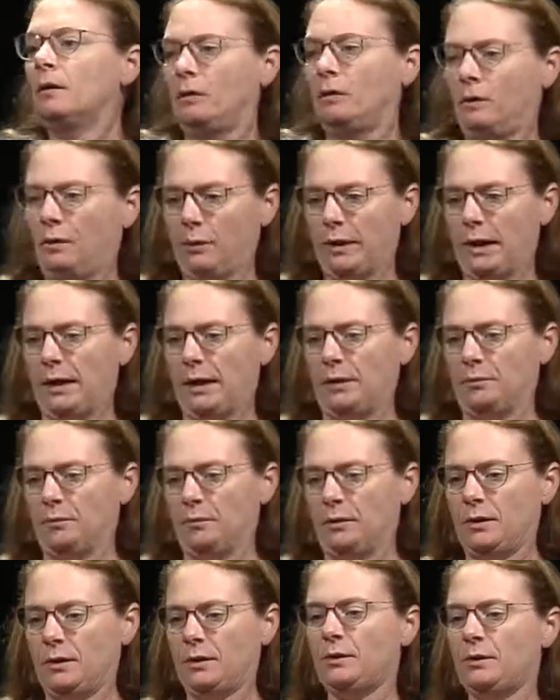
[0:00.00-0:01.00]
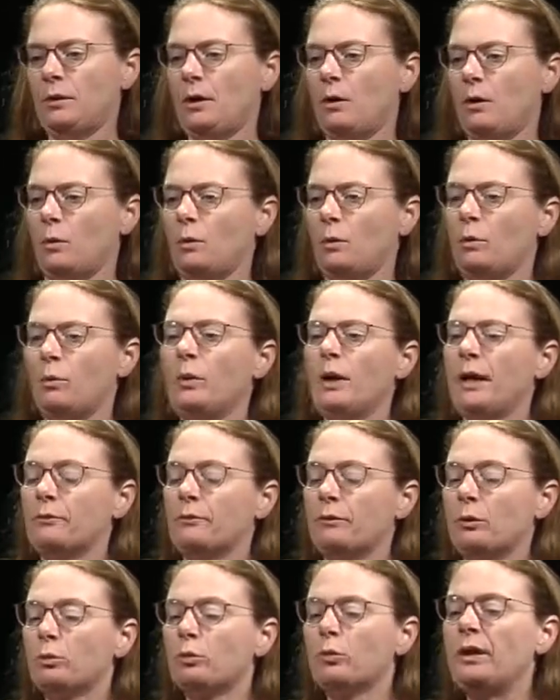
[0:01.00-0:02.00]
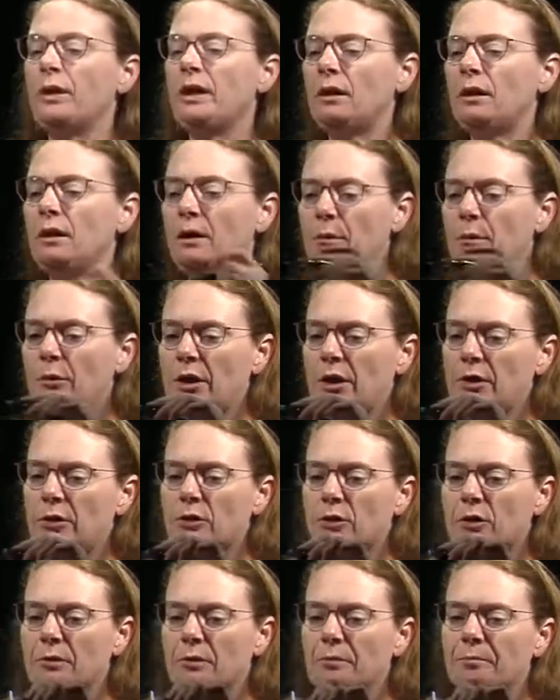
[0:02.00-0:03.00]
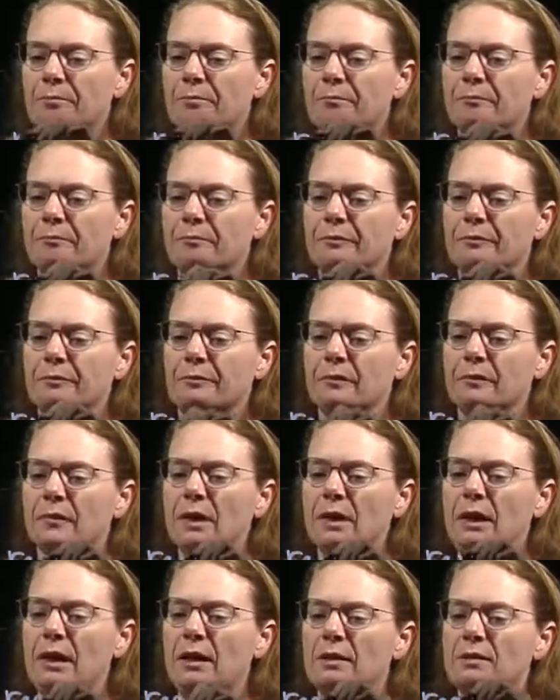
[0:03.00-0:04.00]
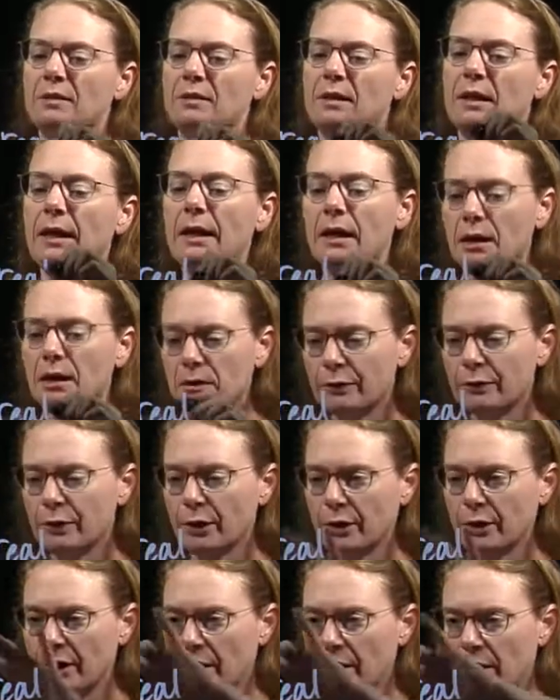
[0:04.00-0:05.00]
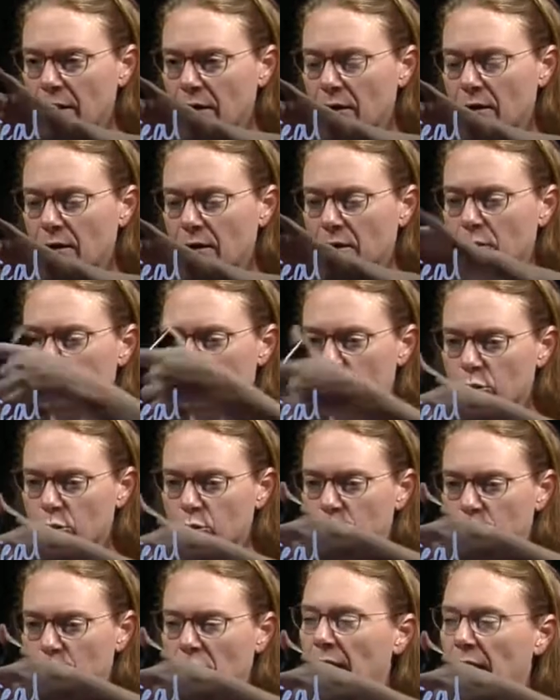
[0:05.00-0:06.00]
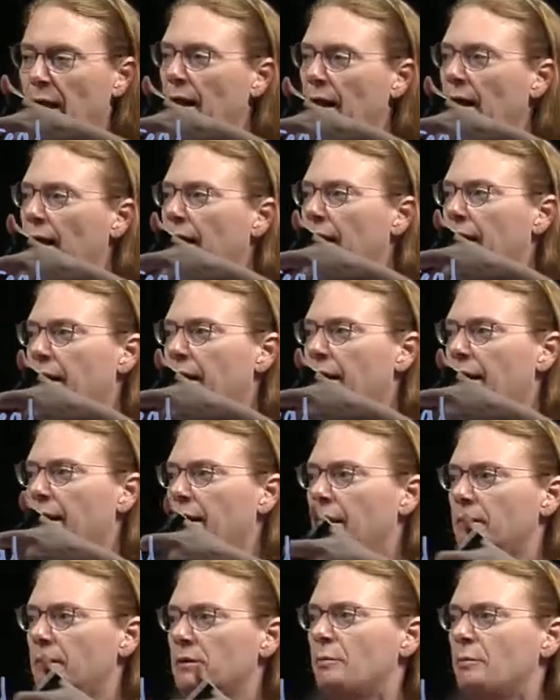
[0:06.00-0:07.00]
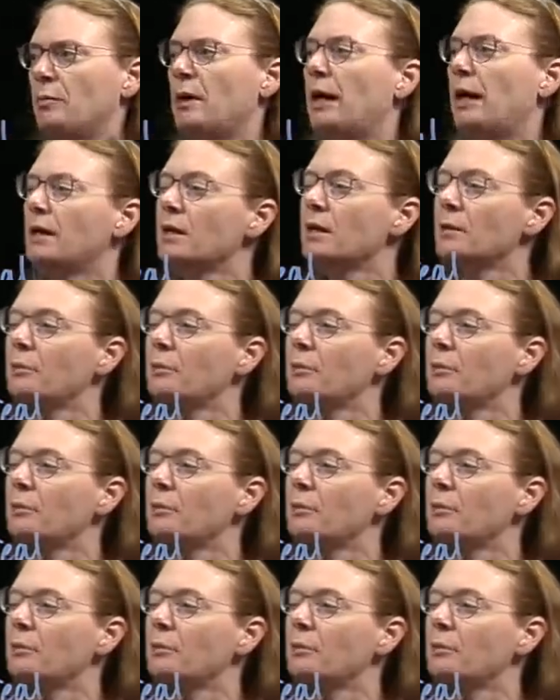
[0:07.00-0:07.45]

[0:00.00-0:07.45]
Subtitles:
Okay, so we have a real image. It's inverted, and depending